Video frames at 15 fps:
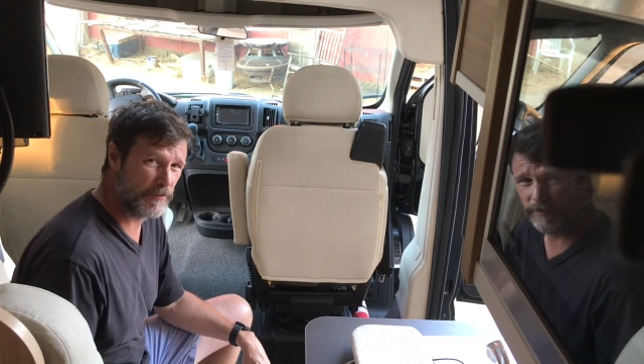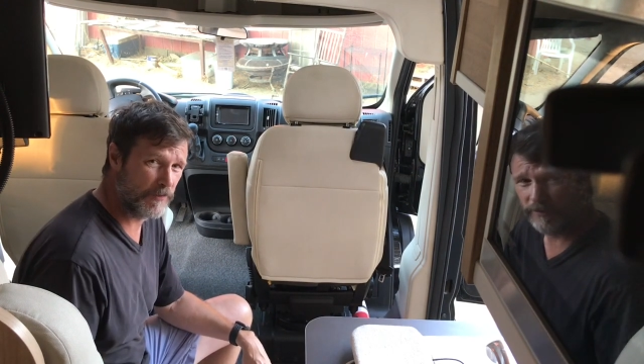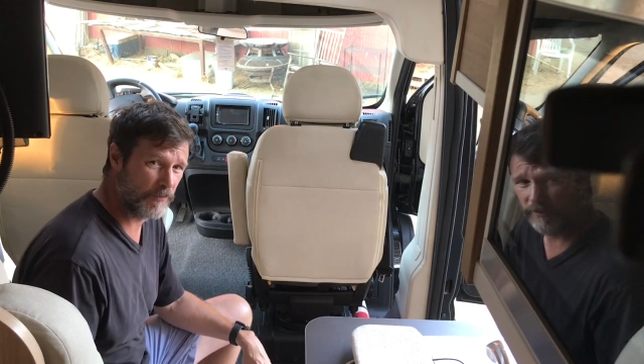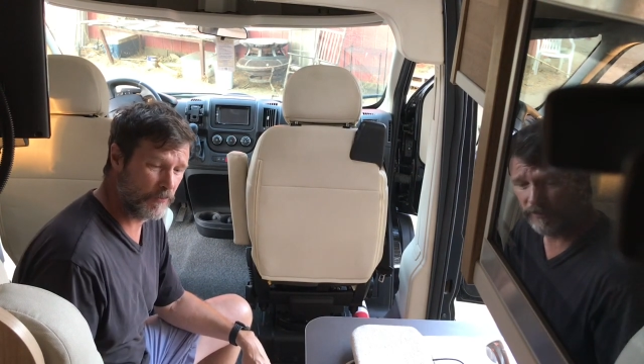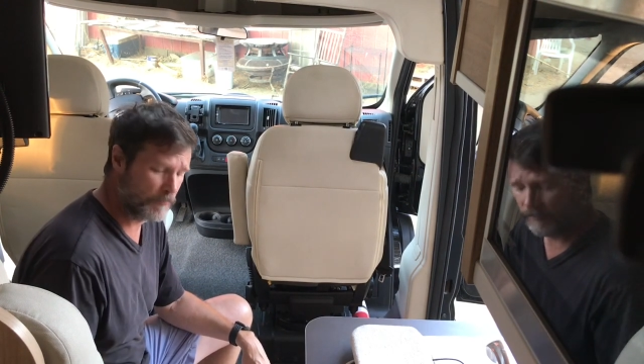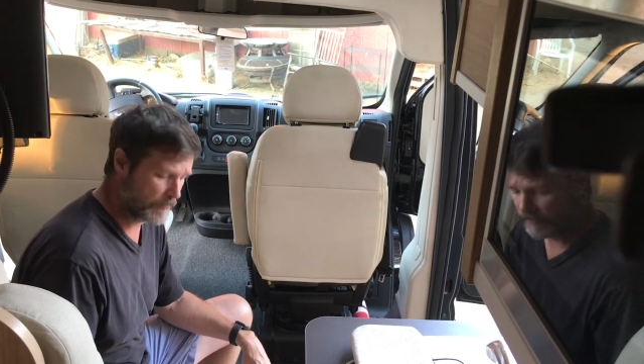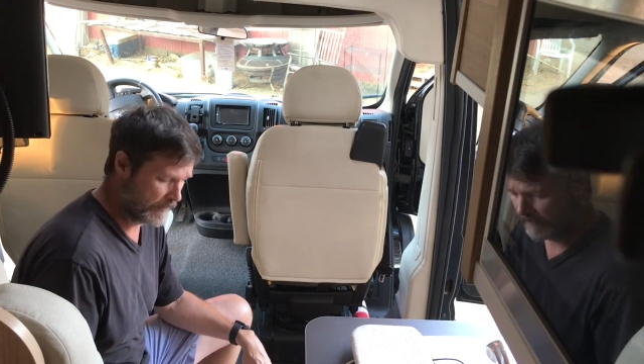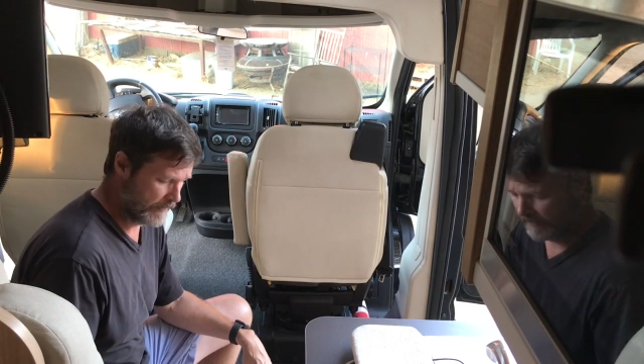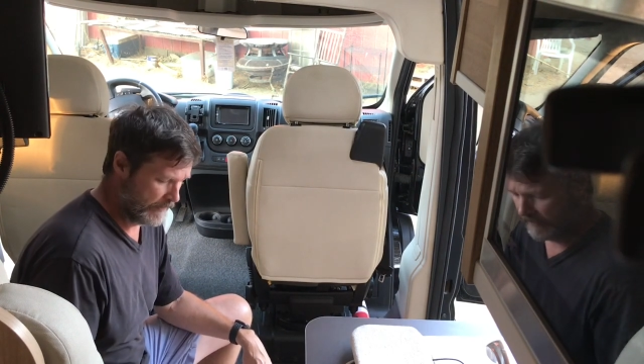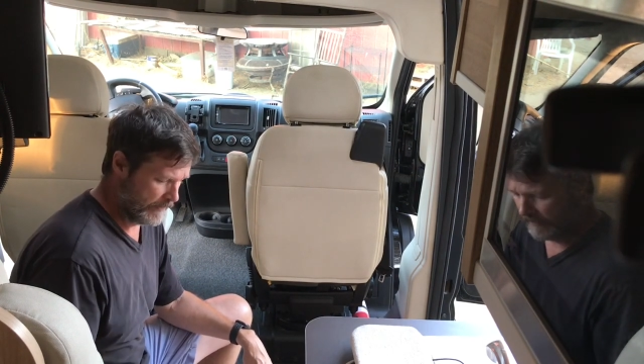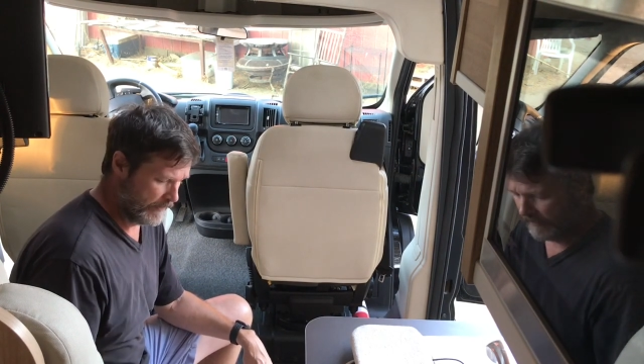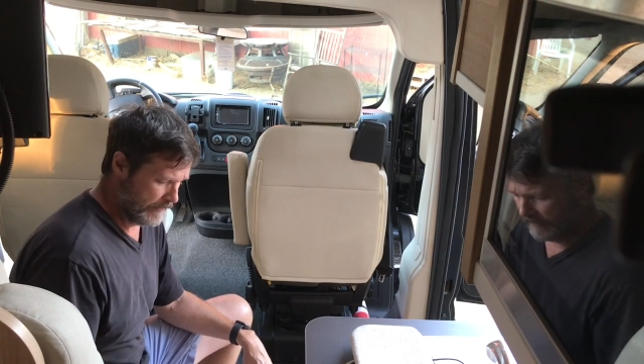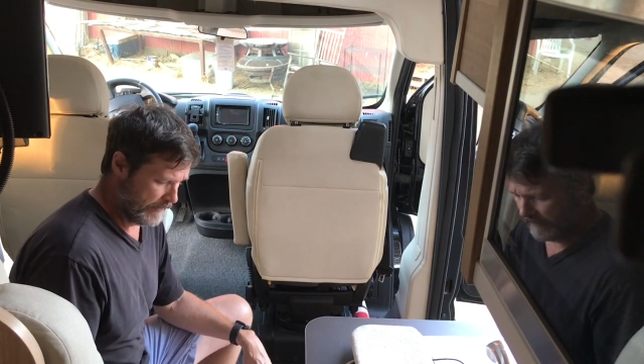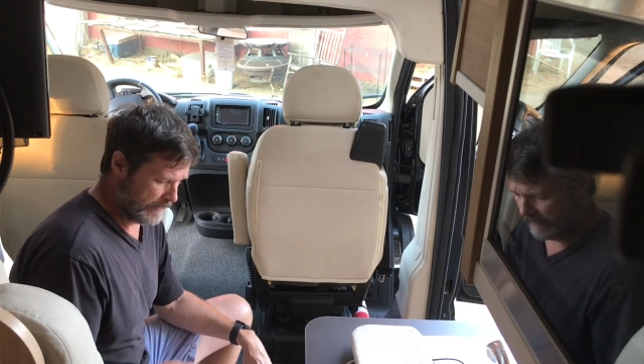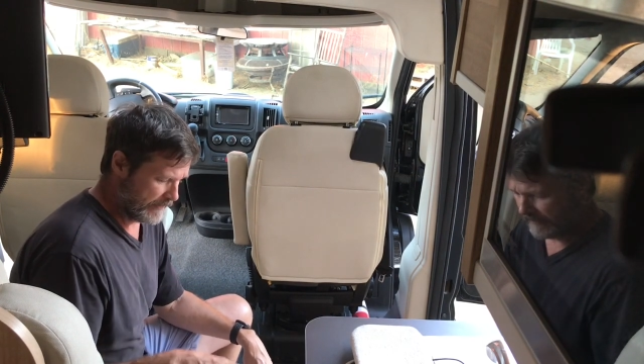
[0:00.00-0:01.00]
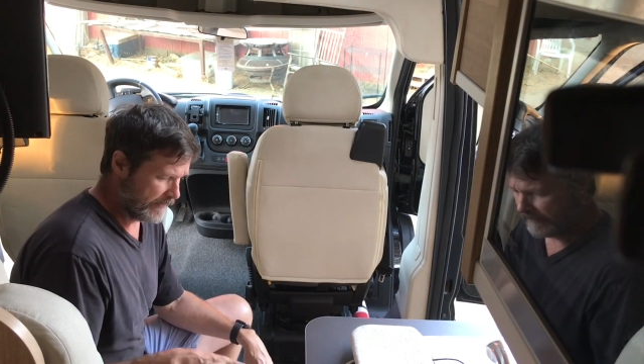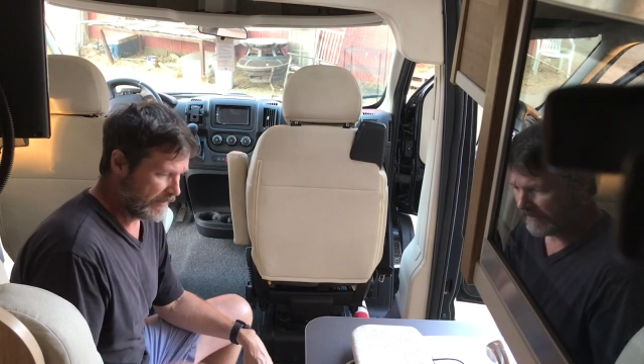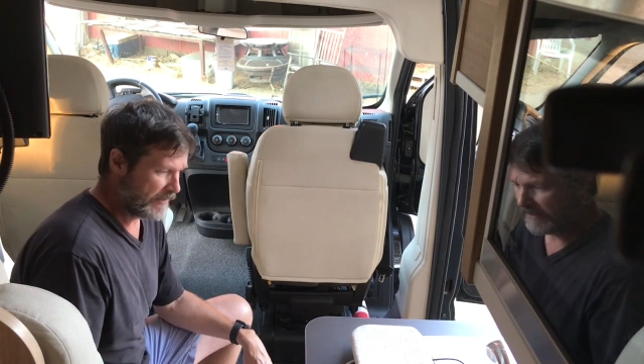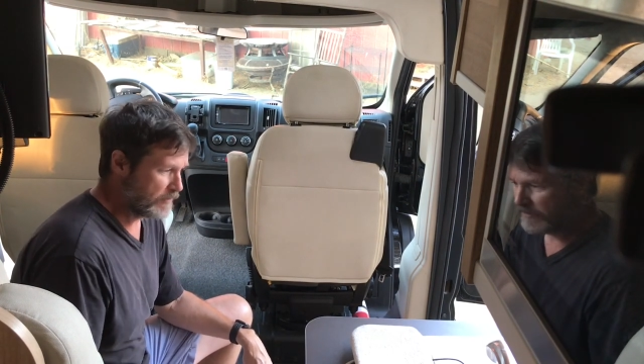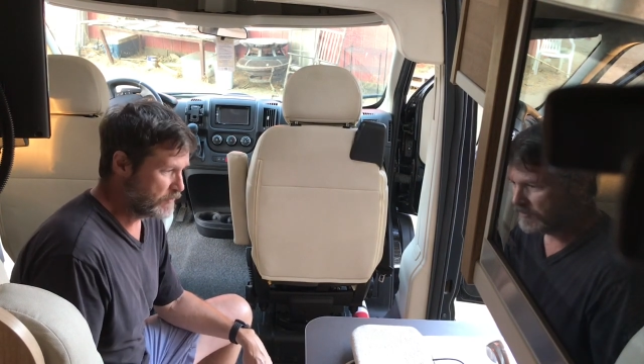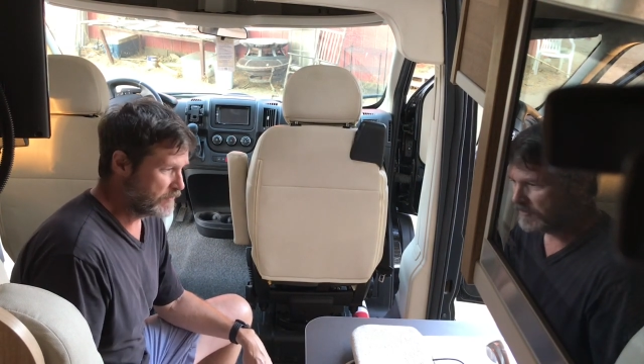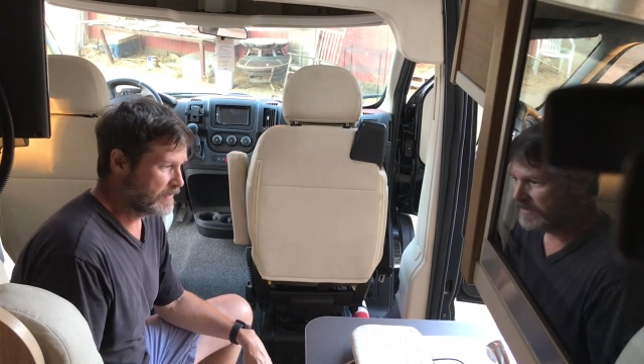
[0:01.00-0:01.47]
group that they
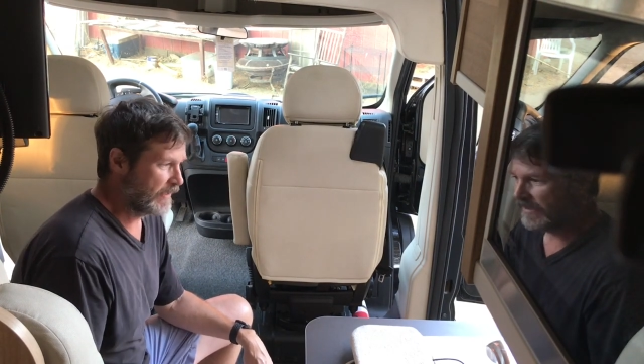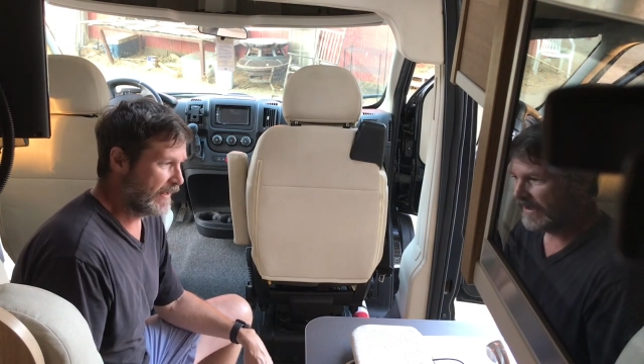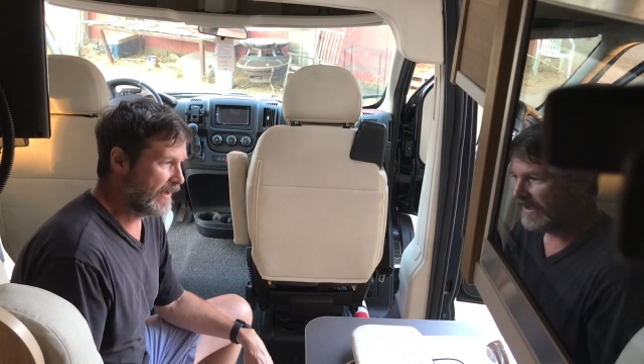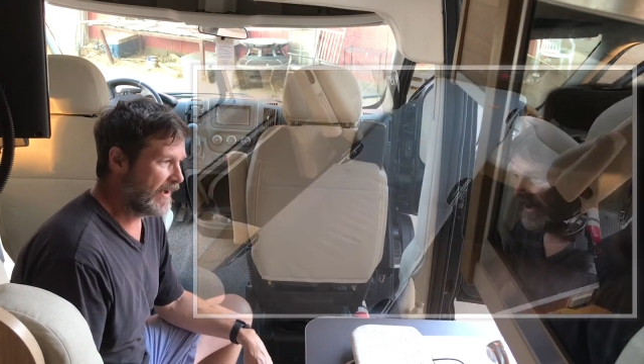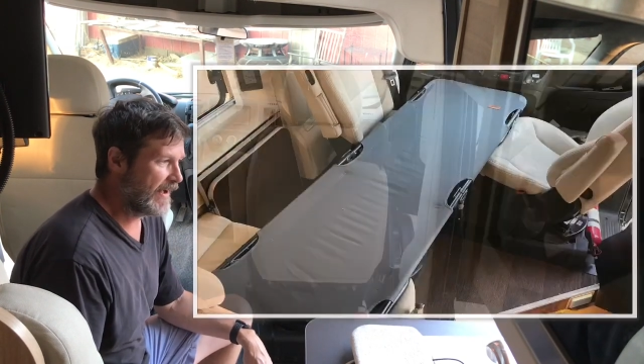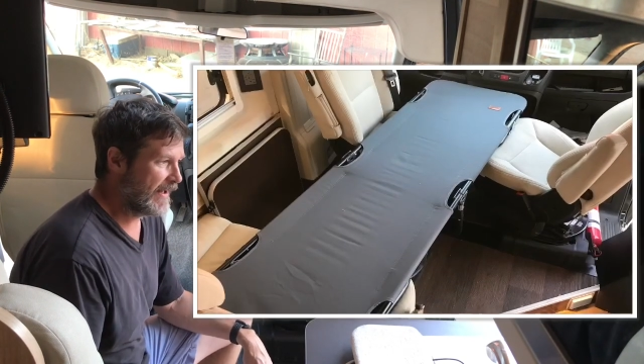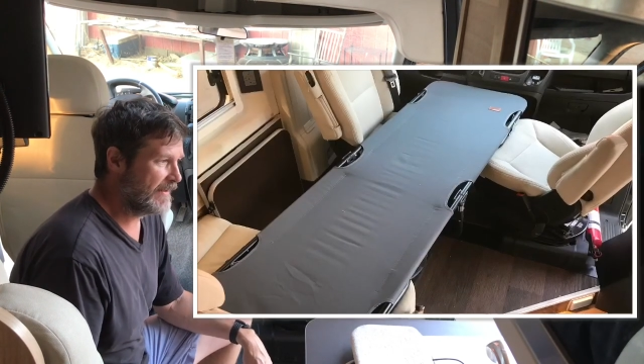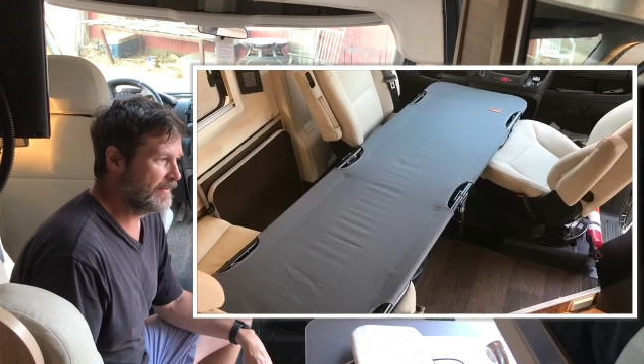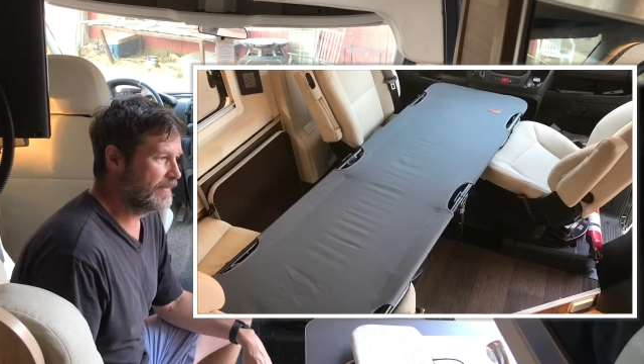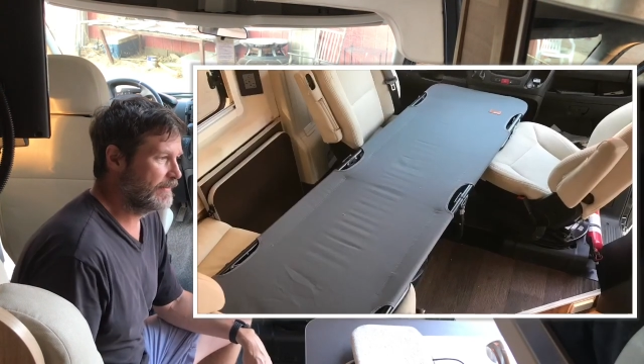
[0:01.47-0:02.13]
used a cot,